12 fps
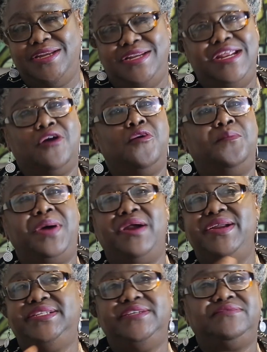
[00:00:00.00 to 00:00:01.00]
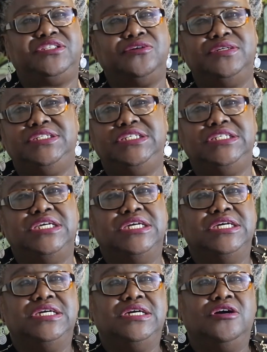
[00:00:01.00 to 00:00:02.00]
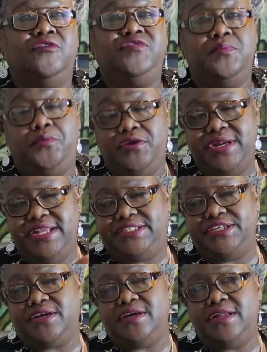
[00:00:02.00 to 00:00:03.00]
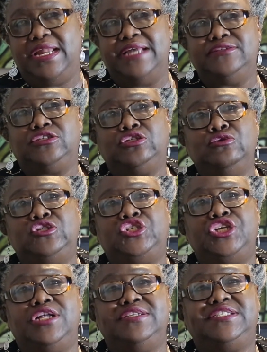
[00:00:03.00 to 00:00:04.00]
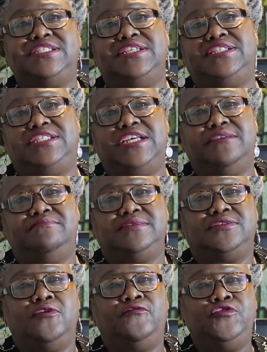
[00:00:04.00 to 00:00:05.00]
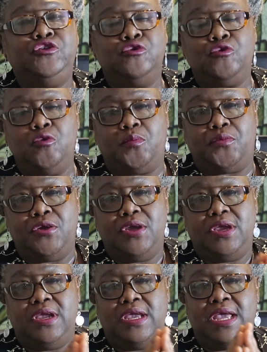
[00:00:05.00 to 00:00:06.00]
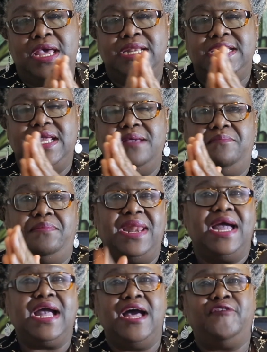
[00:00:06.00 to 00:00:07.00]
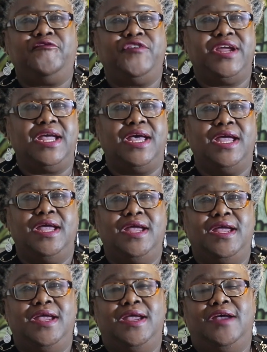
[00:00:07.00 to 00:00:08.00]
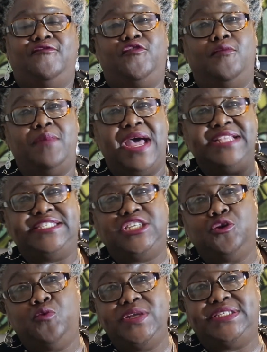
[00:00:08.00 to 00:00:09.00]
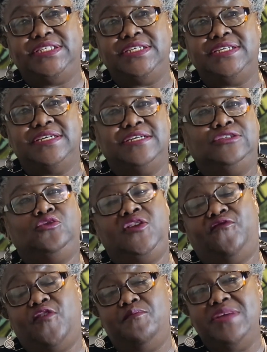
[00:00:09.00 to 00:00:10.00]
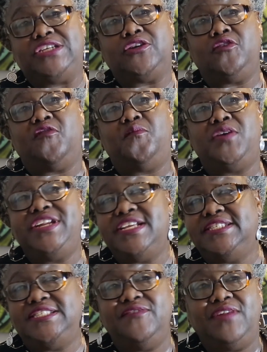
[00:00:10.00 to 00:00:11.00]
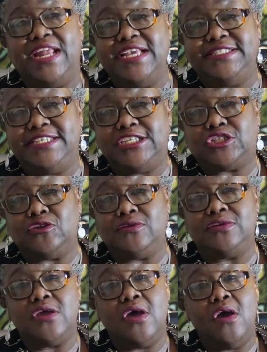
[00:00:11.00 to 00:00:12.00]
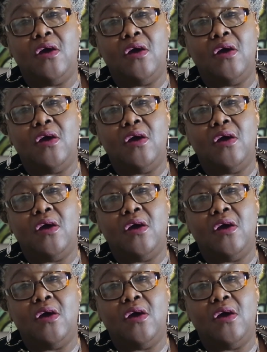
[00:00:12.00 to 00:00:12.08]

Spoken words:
He did a comparative study of the political and social systems of Europe and Black Africa, from antiquity to the formation of modern civilization